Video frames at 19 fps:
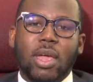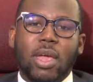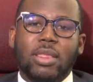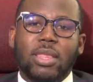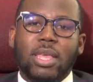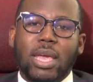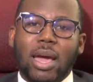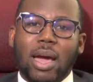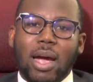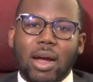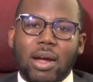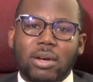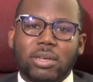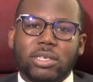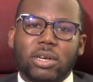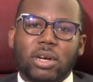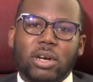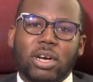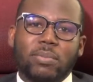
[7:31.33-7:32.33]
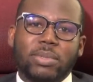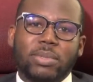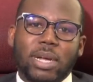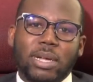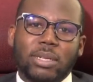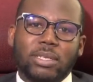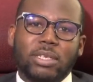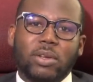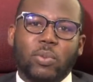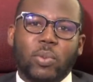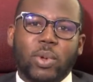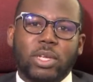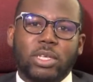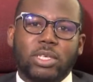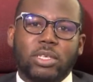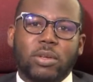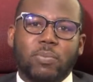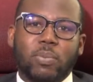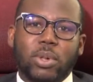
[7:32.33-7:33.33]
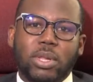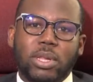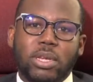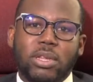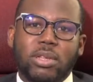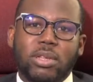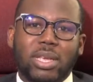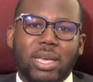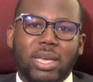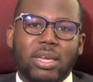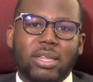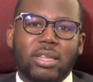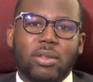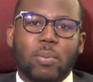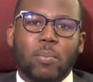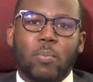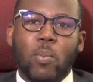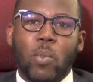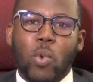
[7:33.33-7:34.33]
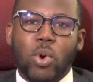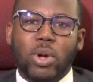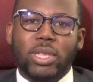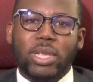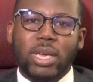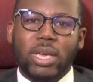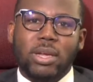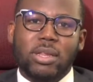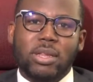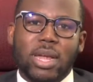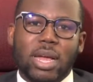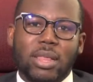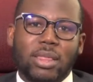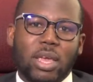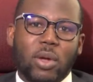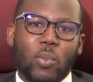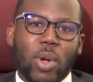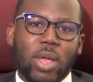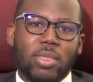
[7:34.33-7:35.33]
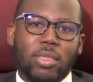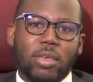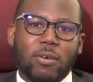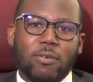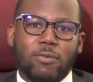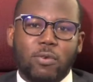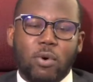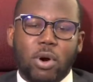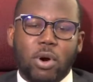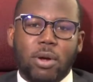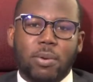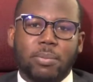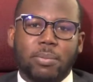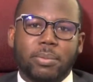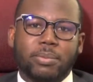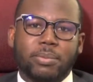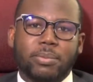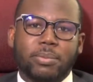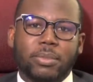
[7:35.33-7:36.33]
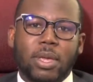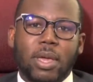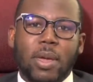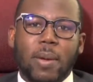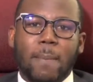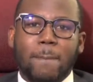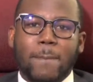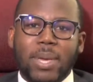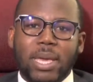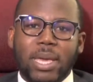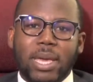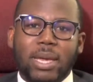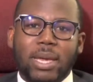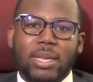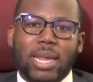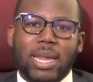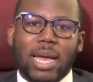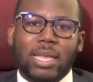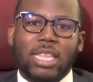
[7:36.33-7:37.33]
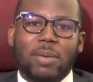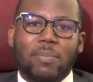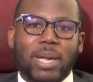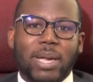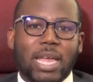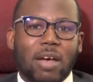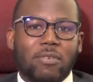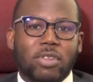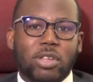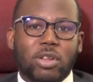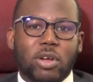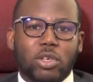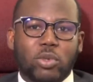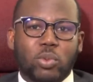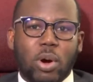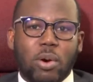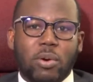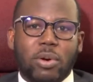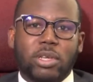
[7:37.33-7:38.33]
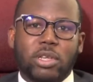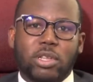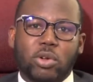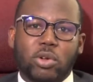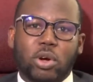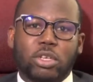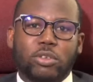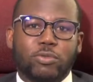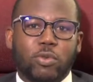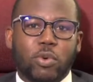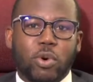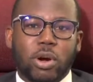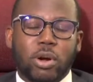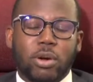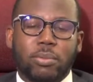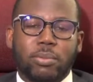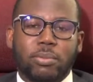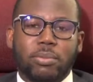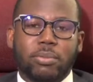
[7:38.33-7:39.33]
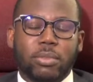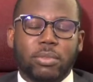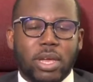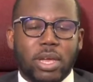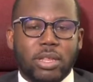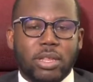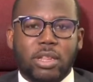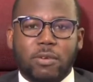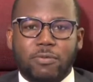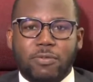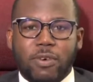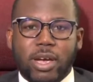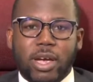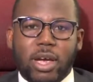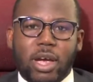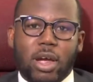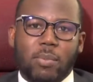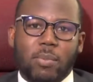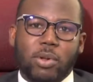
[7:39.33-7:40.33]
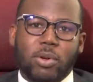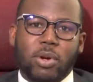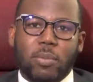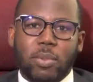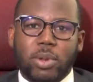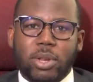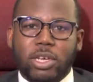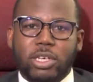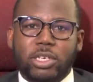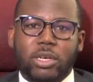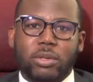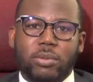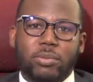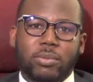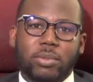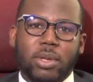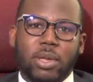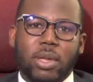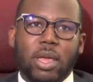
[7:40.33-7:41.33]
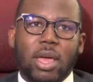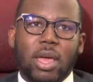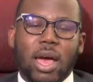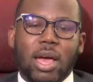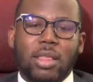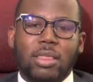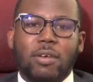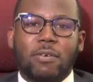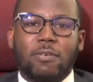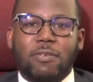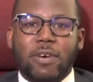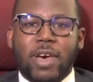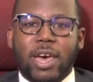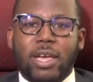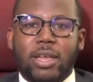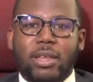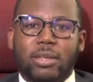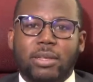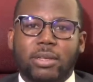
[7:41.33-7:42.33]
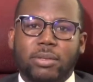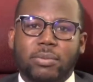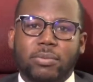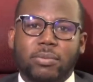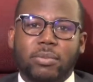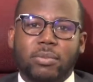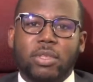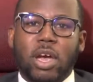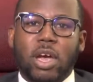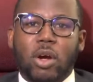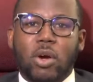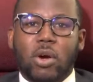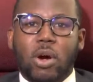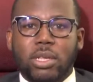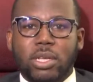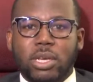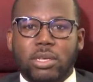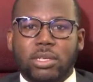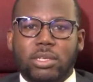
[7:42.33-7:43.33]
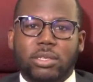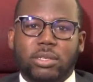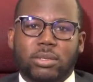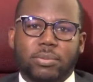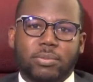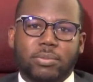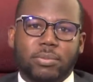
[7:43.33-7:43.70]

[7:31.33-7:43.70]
There are circumstances in which the police takes more things than they went there for, being that they might have a search warrant to search for, let's say, firearms or ammunition, and they find narcotics.